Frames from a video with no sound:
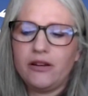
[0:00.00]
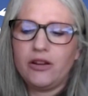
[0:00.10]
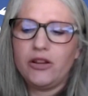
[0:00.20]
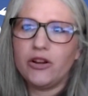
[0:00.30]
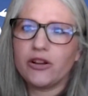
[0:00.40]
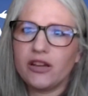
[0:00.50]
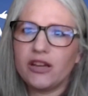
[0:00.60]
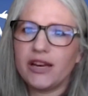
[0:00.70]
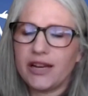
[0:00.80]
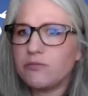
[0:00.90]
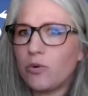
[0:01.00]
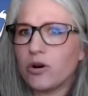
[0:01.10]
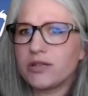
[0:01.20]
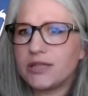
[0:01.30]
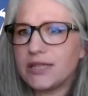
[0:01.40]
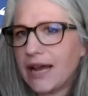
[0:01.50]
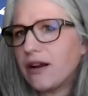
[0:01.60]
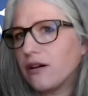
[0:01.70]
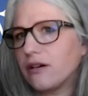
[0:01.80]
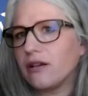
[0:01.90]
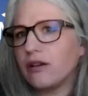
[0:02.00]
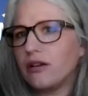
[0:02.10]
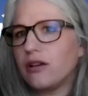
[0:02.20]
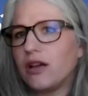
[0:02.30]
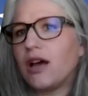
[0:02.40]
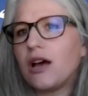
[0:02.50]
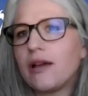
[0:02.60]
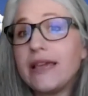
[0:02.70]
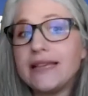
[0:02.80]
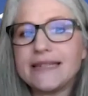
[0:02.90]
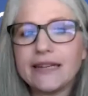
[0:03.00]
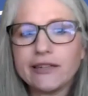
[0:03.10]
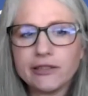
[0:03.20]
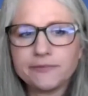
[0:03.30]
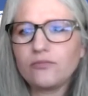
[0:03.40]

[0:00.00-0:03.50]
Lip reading: you're getting more tired easier.